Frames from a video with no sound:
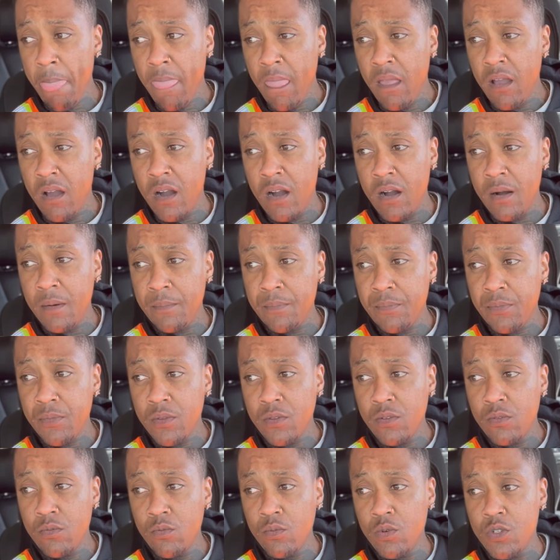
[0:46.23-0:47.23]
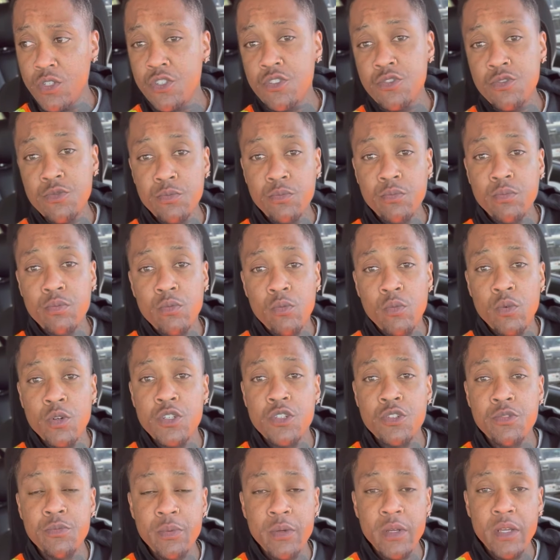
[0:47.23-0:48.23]
would you
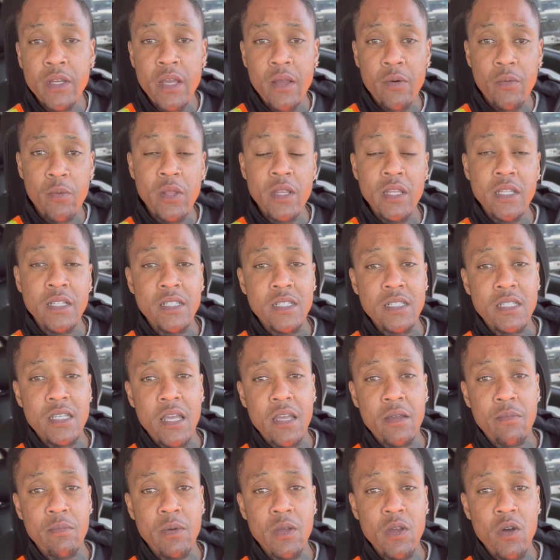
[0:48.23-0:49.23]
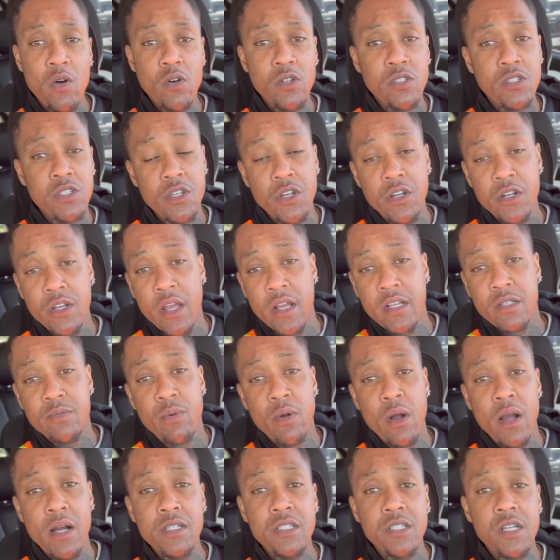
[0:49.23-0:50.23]
be willing to take me on to your next
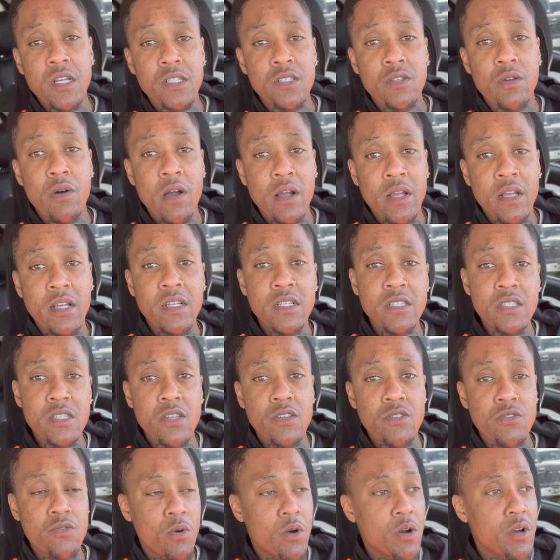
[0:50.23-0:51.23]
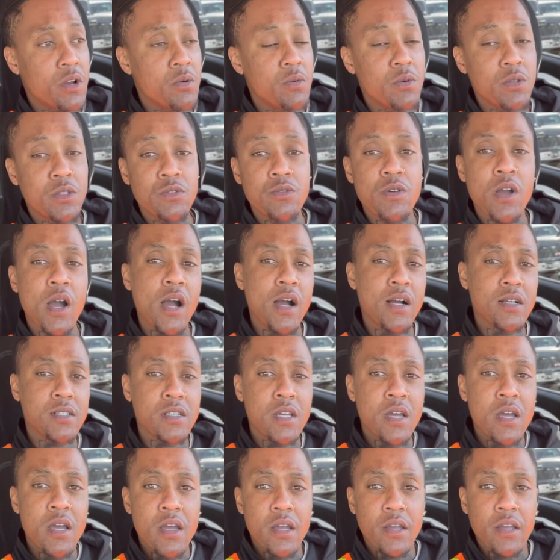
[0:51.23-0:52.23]
project so I can continue working with you guys,
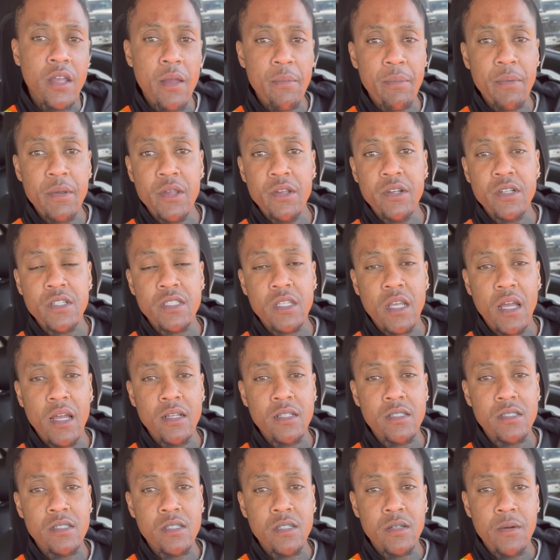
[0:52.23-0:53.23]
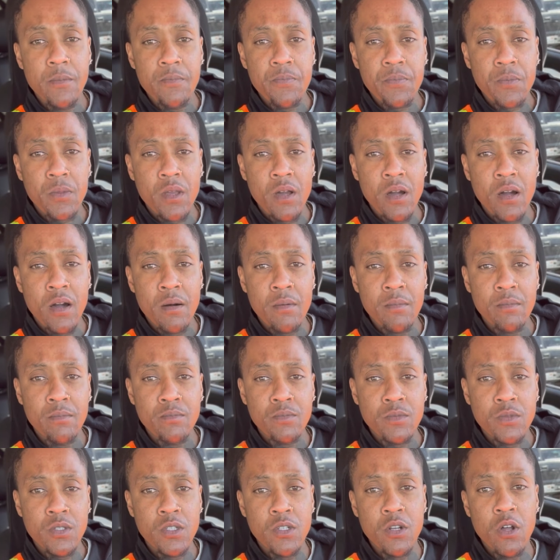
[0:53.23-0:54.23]
keeping your sites,
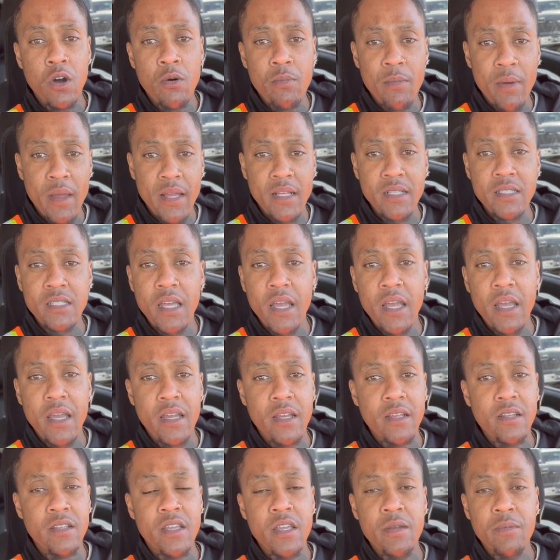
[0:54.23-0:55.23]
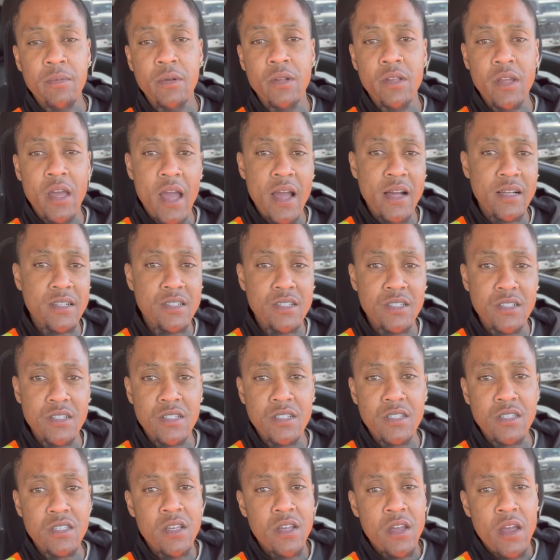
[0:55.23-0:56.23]
maintained, keeping the
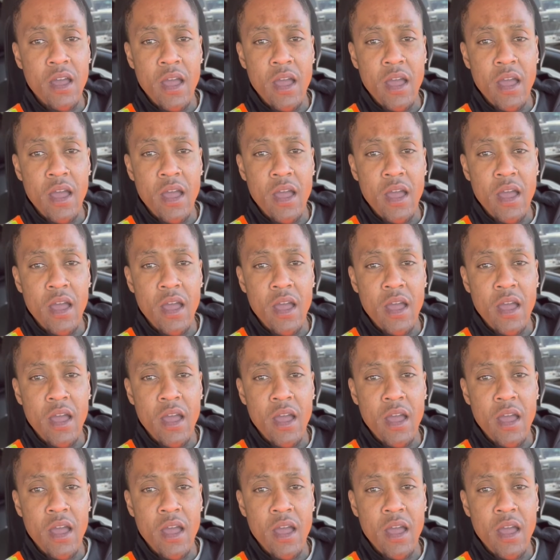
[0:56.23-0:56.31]
hazards